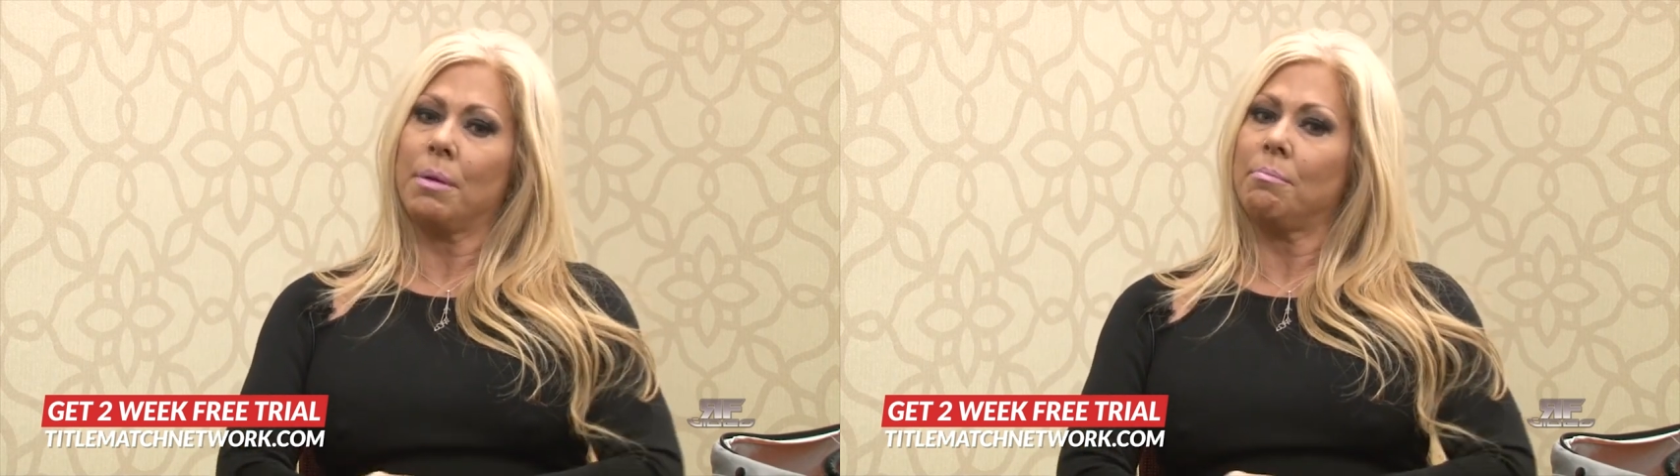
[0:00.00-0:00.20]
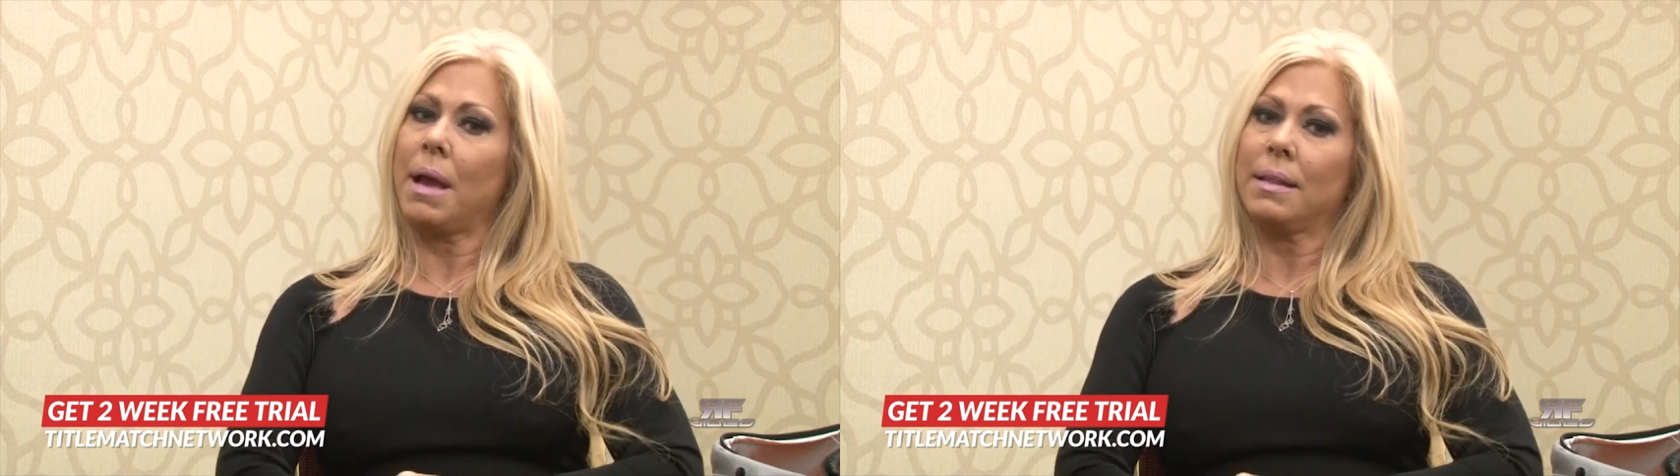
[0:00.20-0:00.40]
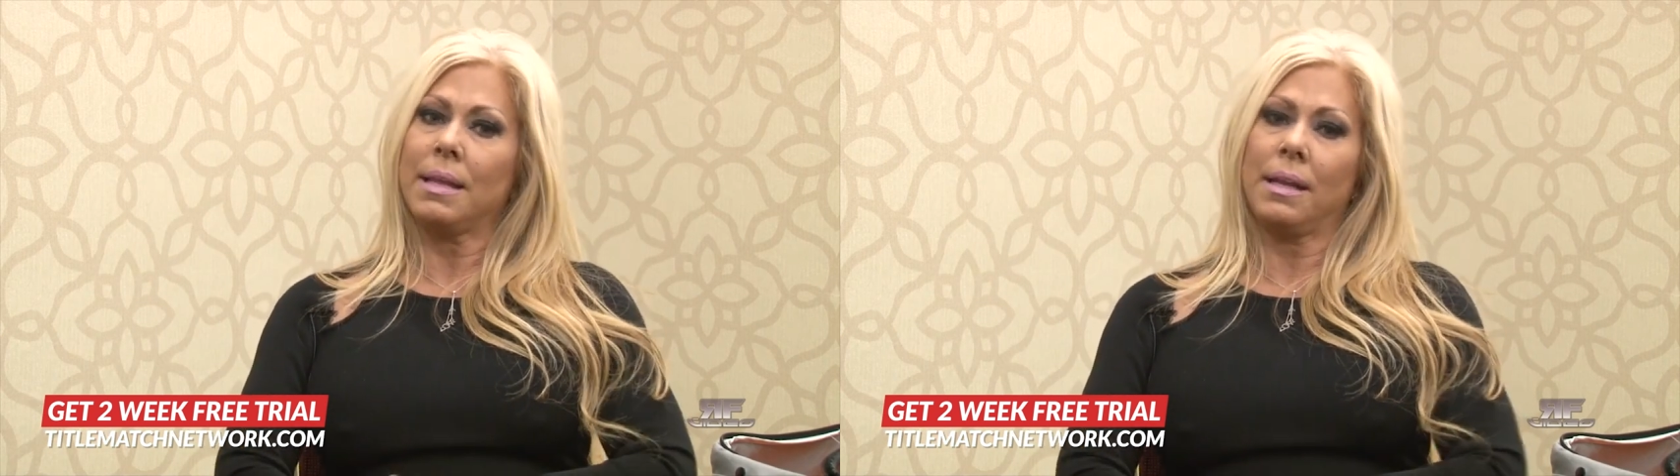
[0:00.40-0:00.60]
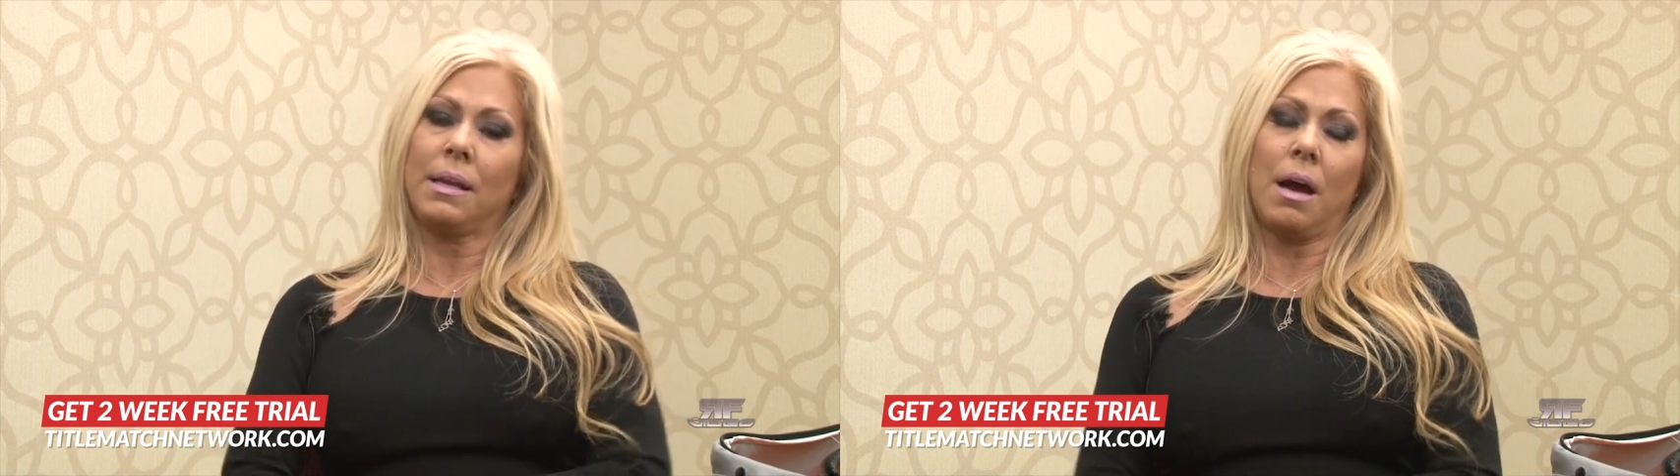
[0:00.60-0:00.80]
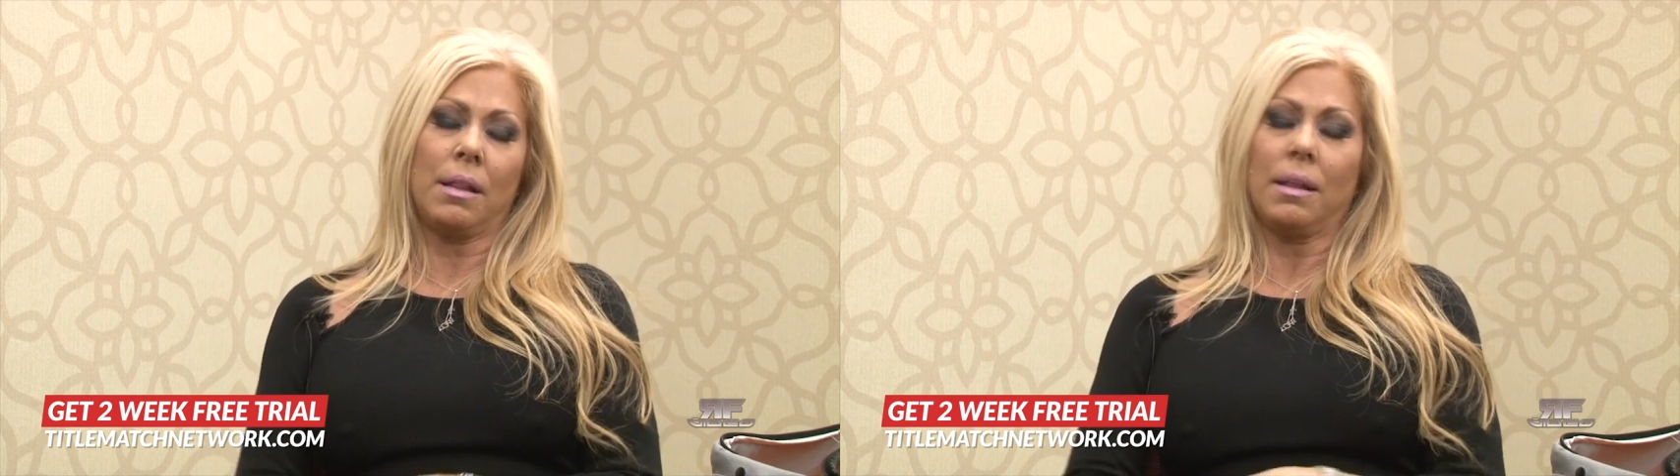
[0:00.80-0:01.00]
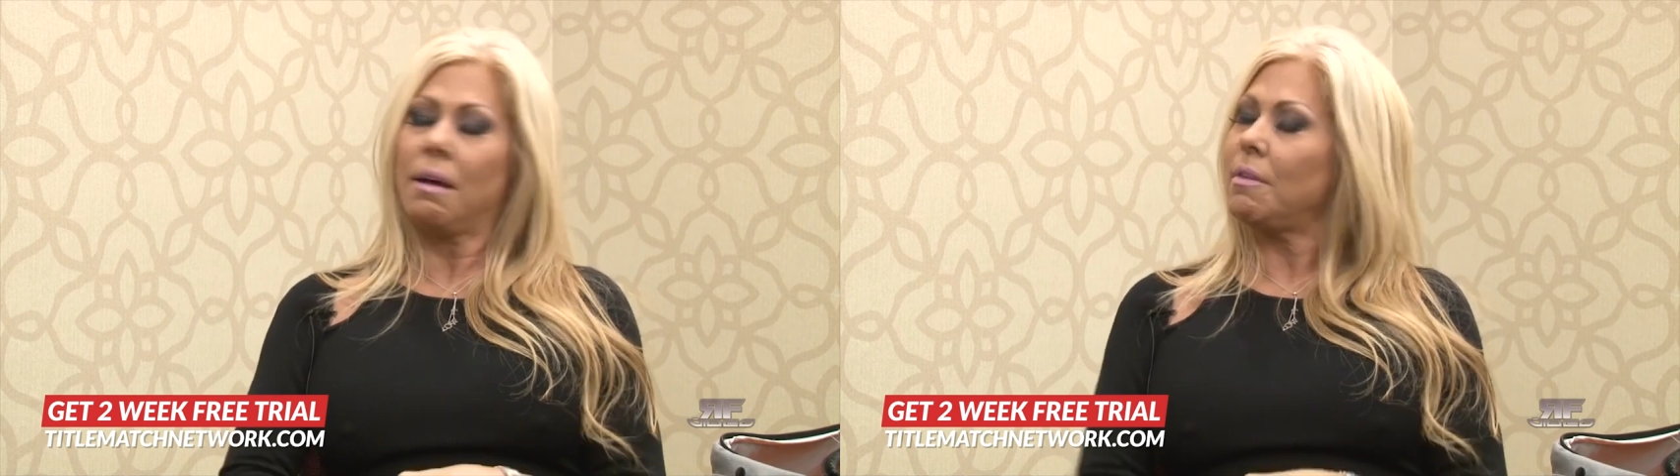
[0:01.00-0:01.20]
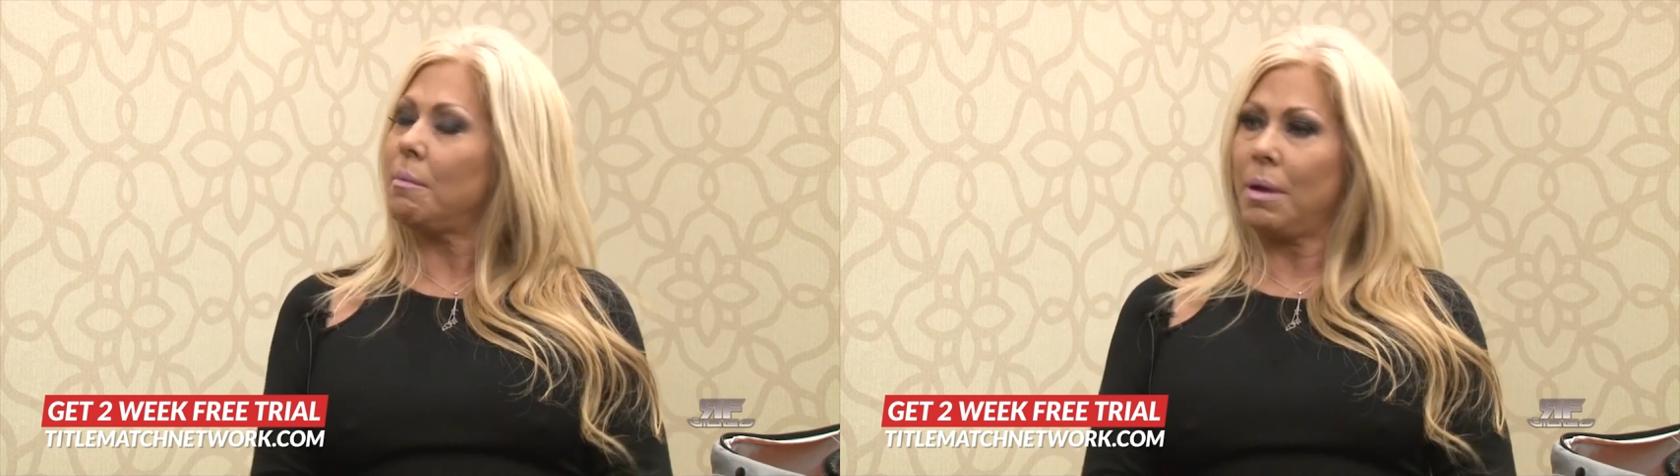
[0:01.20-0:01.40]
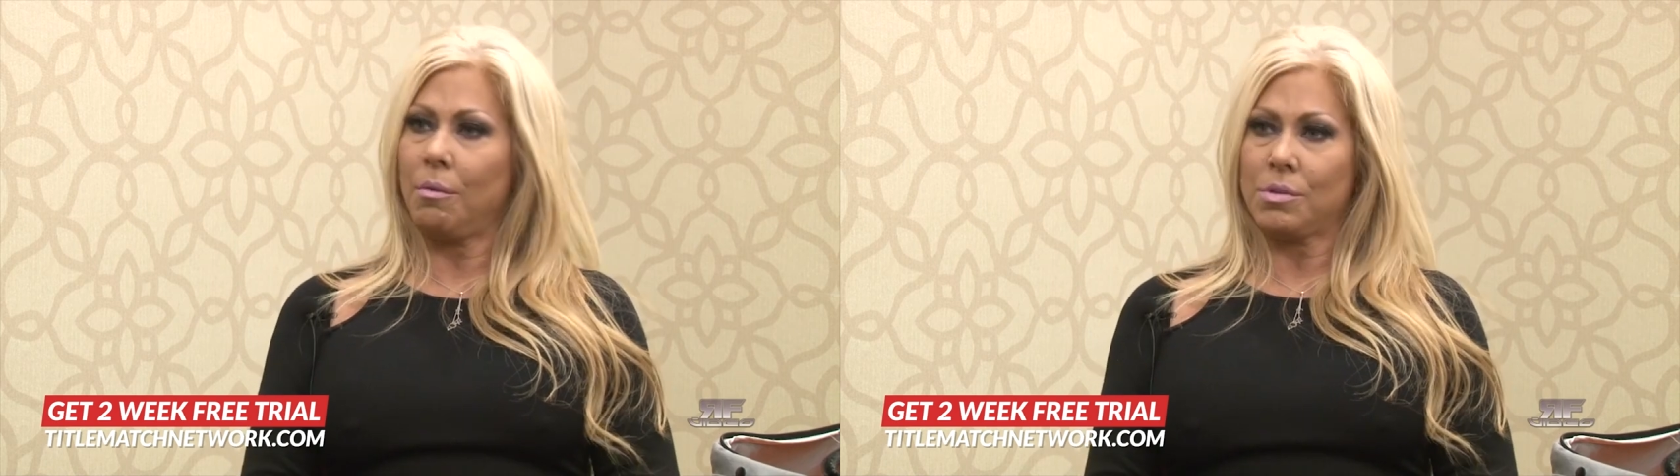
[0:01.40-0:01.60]
But back then, God love
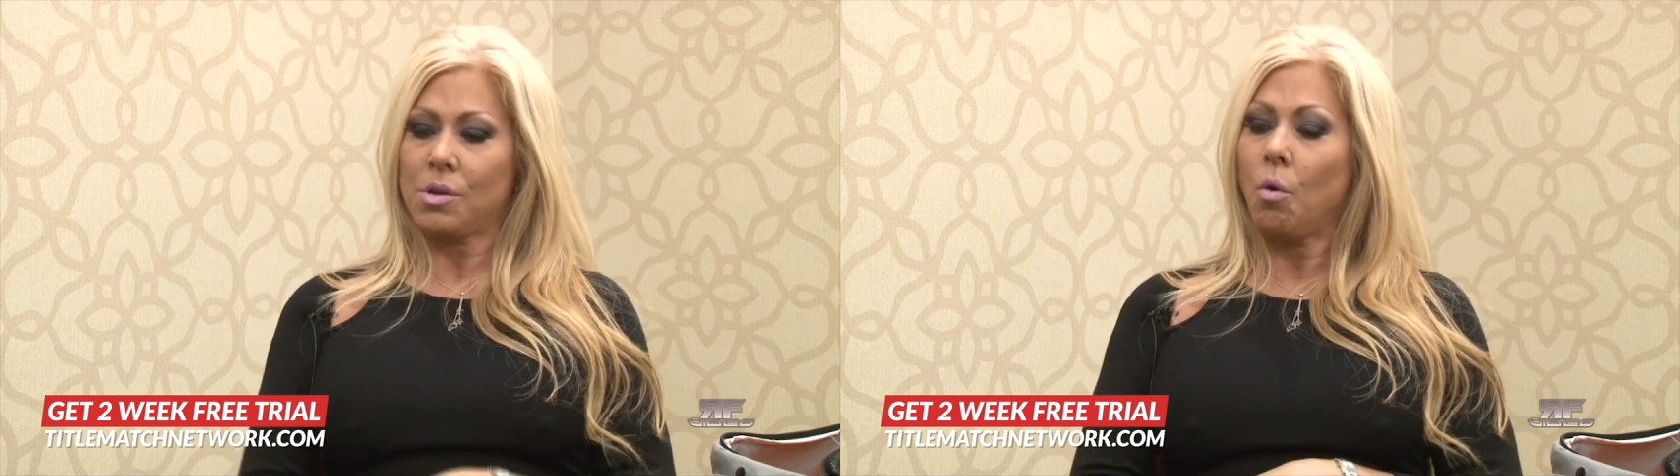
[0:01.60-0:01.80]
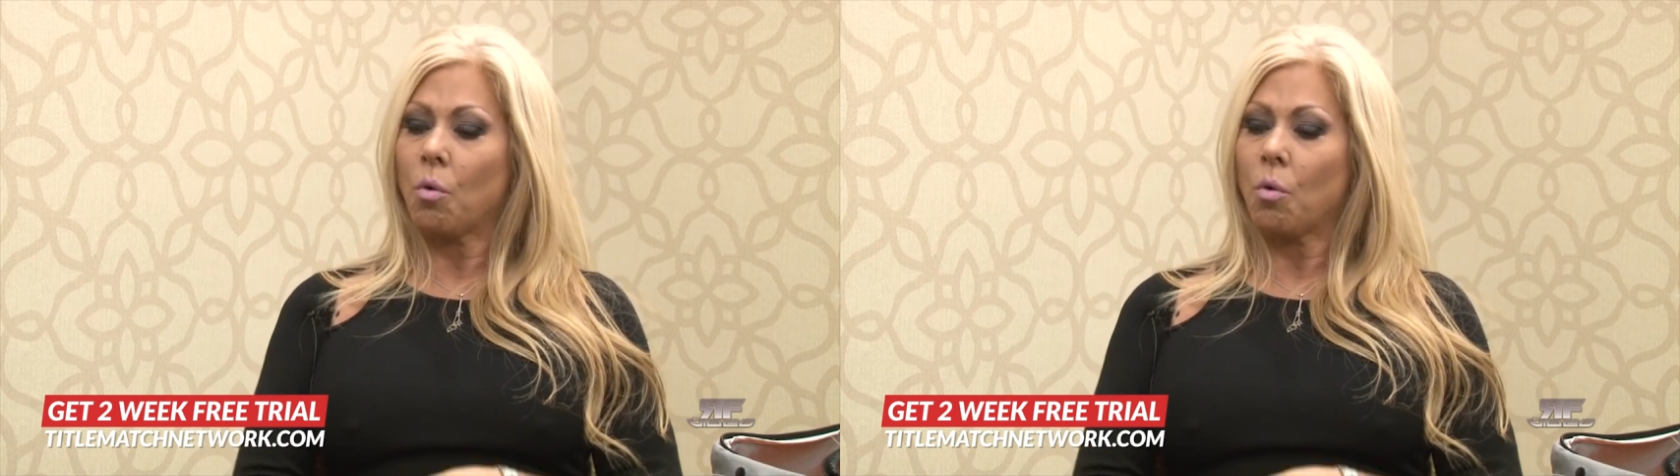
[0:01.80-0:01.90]
him, it was